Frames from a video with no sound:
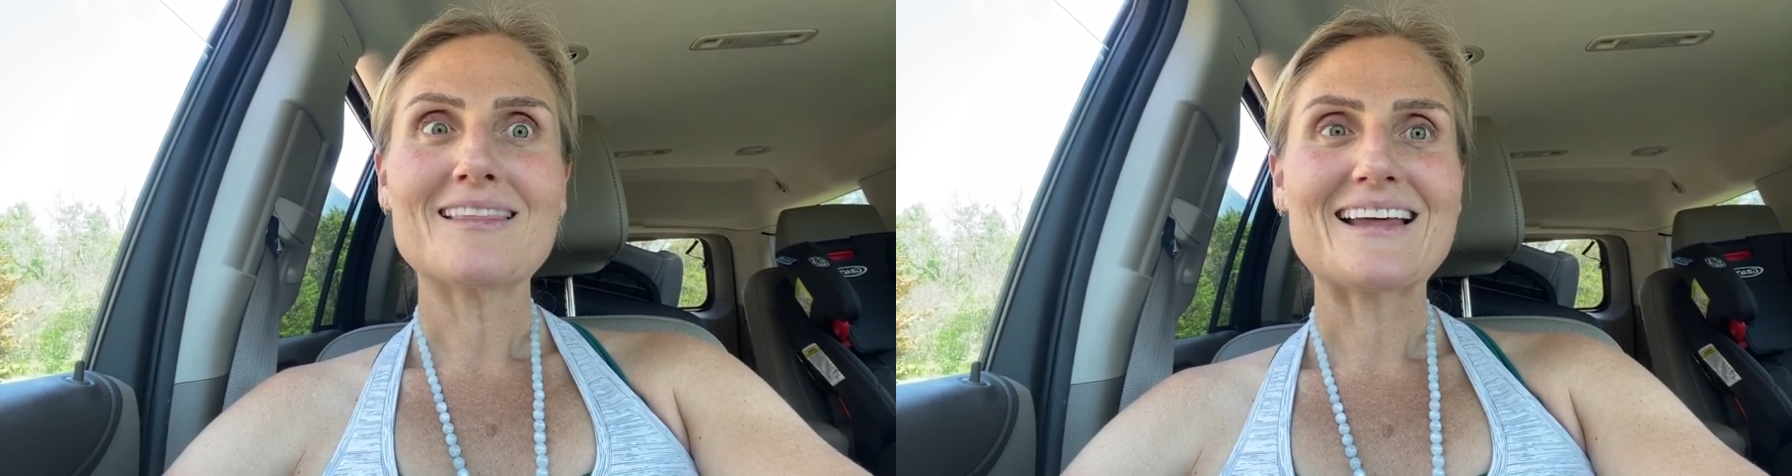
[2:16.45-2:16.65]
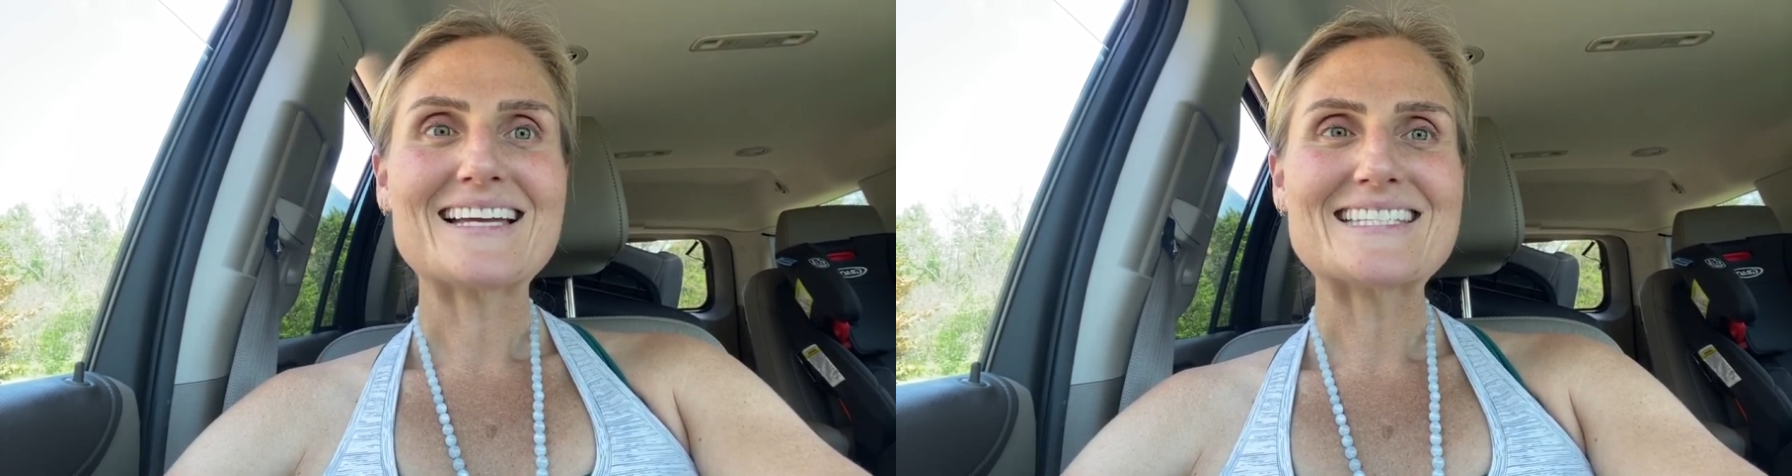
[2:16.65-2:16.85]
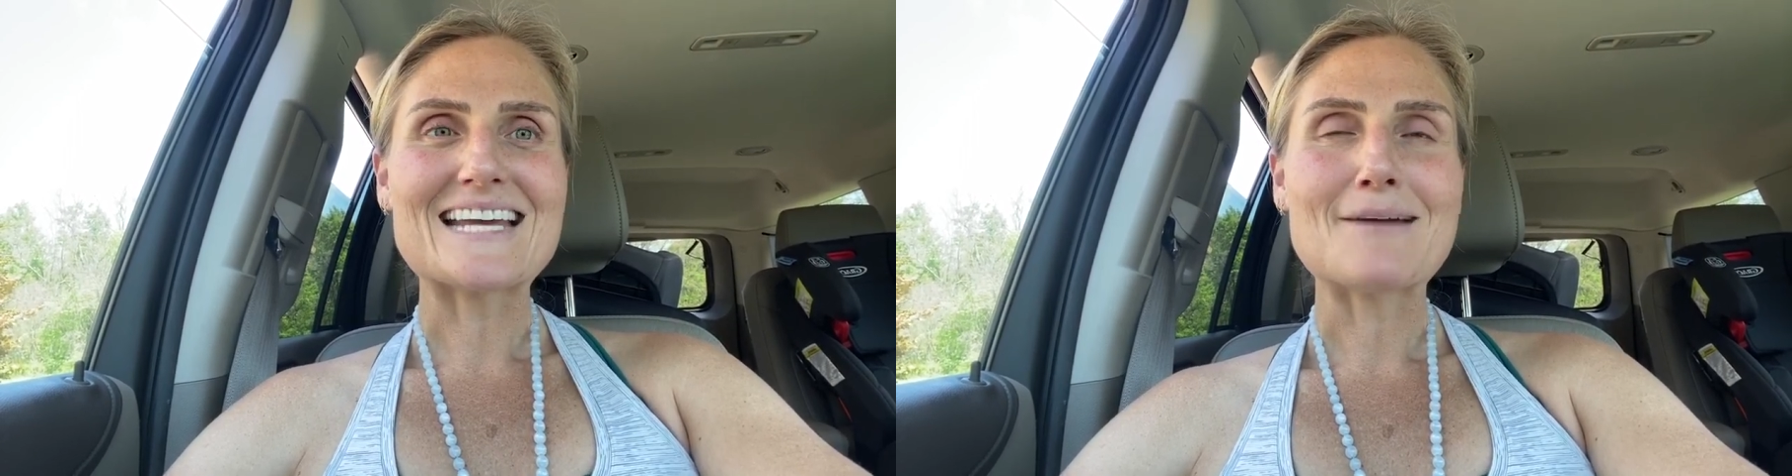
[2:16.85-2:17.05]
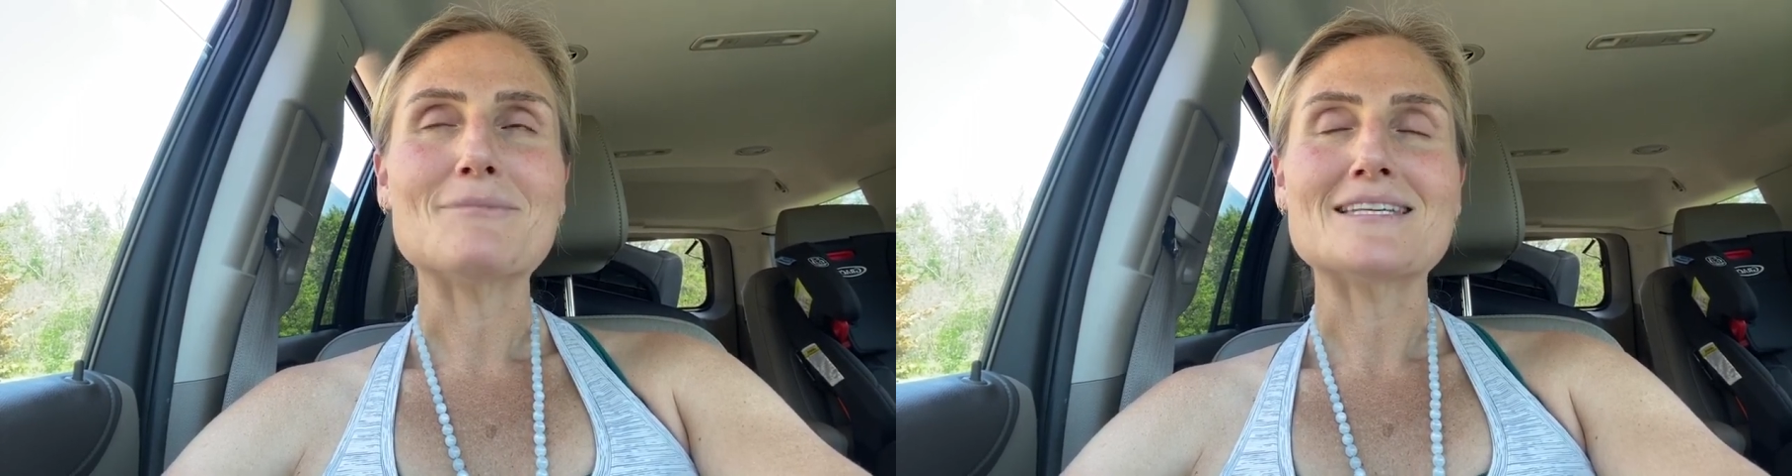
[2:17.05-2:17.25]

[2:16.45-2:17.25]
the last time,